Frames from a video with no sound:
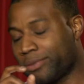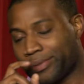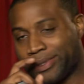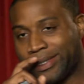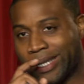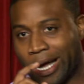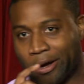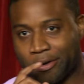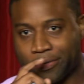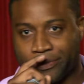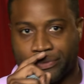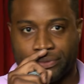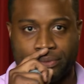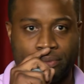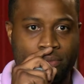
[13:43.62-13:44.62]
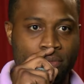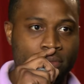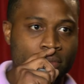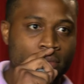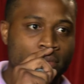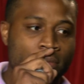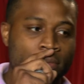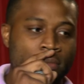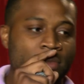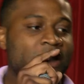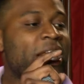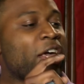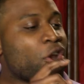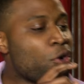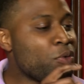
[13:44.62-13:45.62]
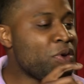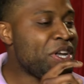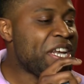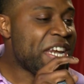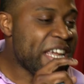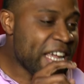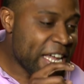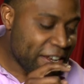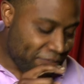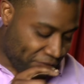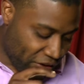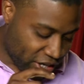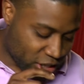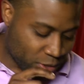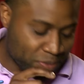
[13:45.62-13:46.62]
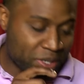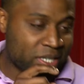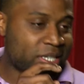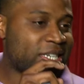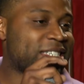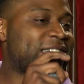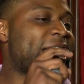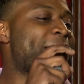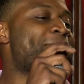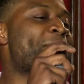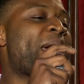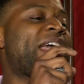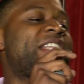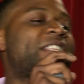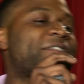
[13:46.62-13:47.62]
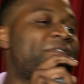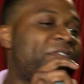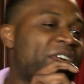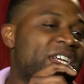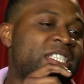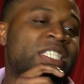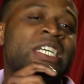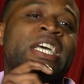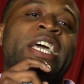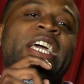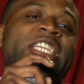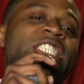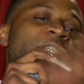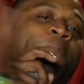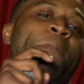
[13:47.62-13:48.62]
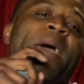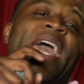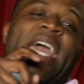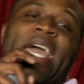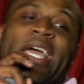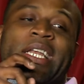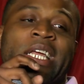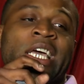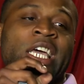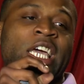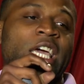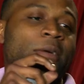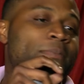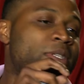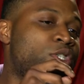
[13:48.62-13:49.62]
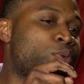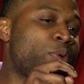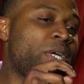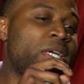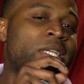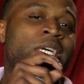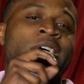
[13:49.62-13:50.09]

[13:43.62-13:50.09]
No, they don't need fishermen because they make the fish in Japan in between